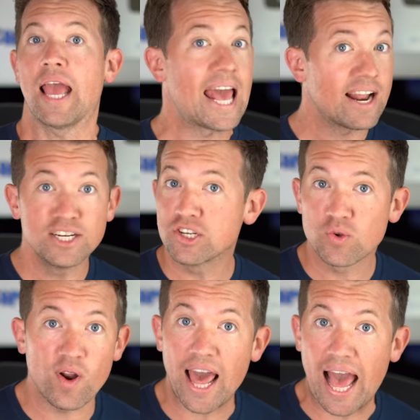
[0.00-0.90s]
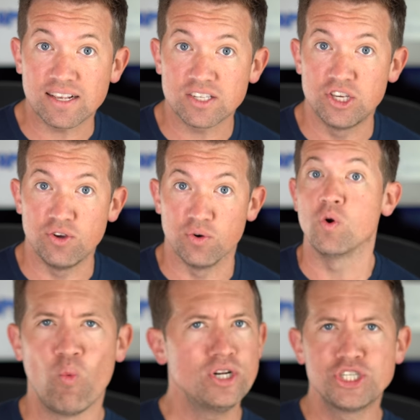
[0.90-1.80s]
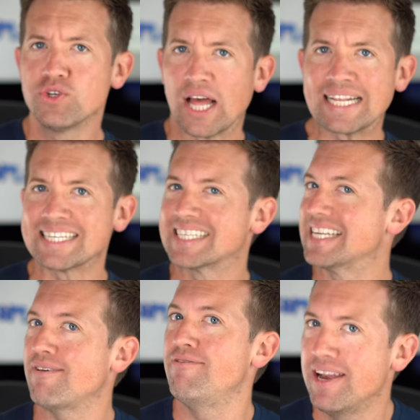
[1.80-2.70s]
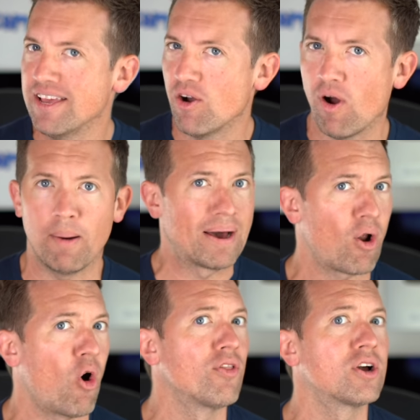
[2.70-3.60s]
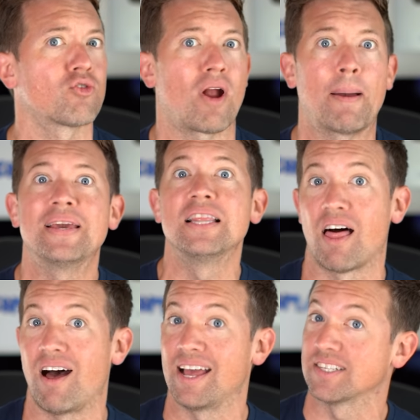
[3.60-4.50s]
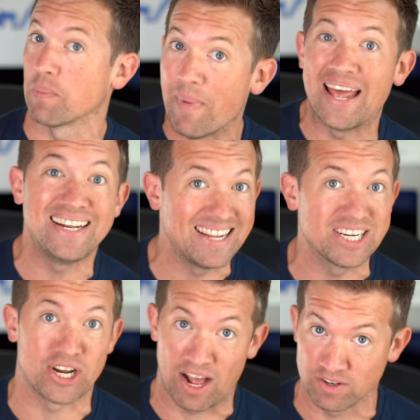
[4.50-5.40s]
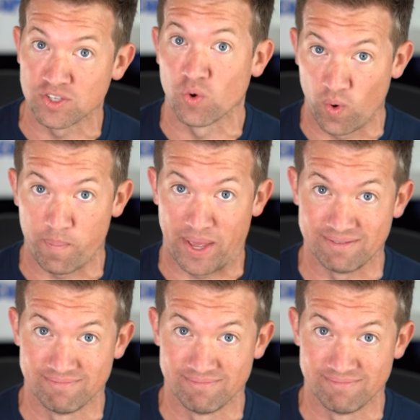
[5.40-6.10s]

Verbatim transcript: and I just want to ask you, would you like to see a video about all the crappy lines men dish out to women?